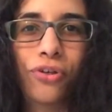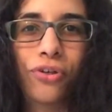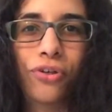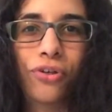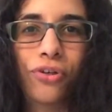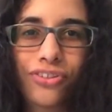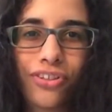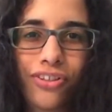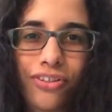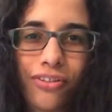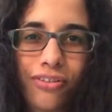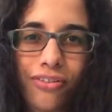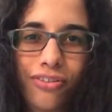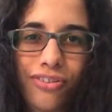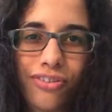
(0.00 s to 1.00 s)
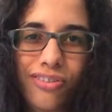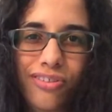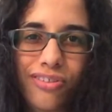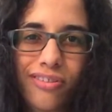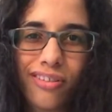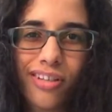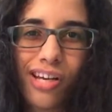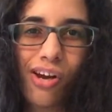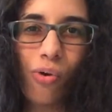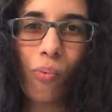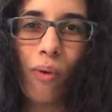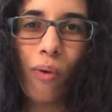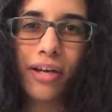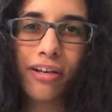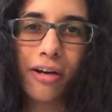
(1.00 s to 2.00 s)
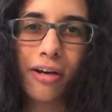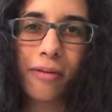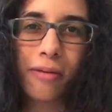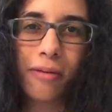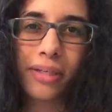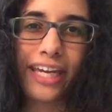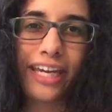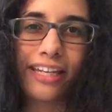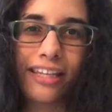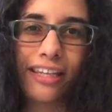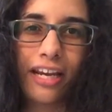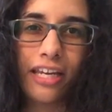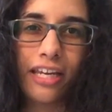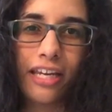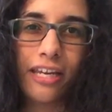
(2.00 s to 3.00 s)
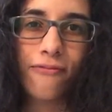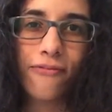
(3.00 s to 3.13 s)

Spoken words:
Just why complicate life?